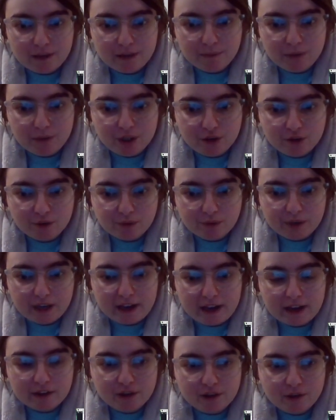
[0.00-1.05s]
me to
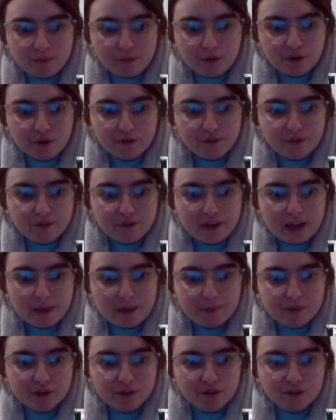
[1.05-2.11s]
react to more
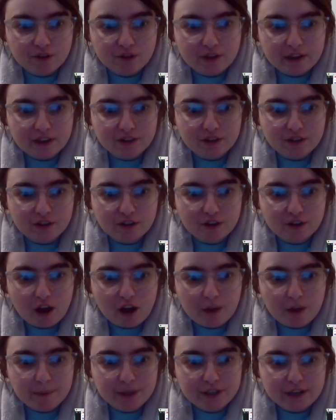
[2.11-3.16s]
episodes like this,
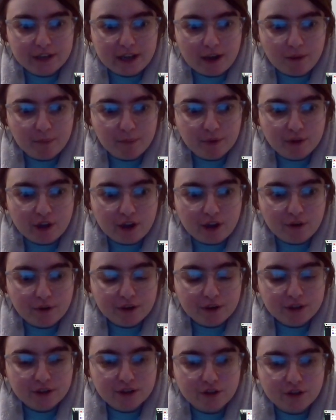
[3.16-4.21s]
comment down below.
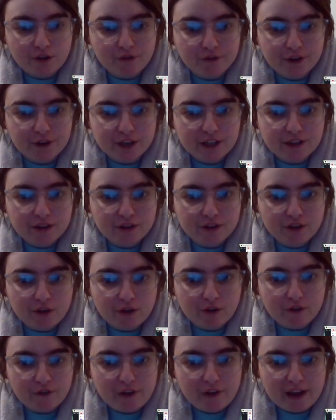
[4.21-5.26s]
Don't forget to
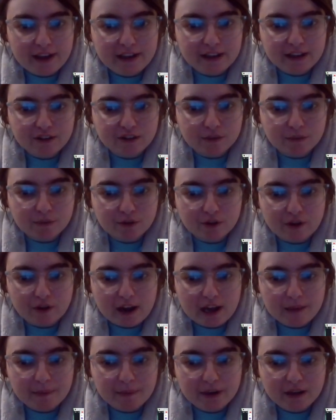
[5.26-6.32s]
notify and
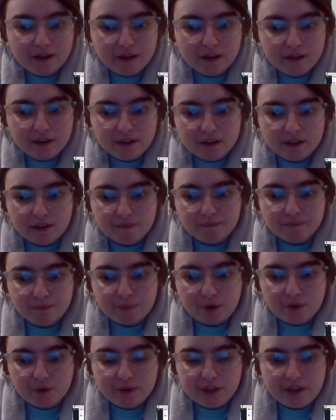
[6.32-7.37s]
subscribe.
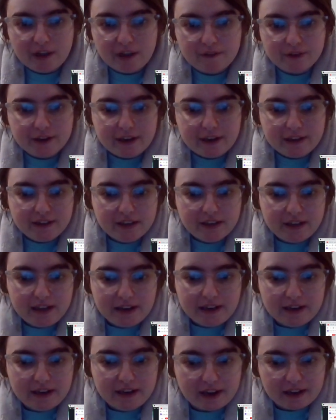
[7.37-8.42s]

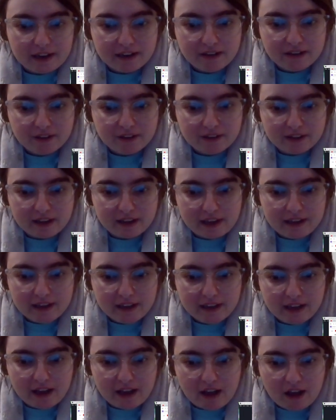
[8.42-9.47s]
Ponylover1989,
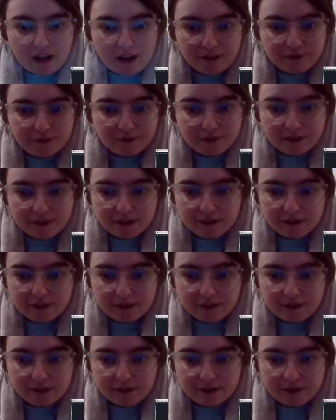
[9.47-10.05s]
signing off.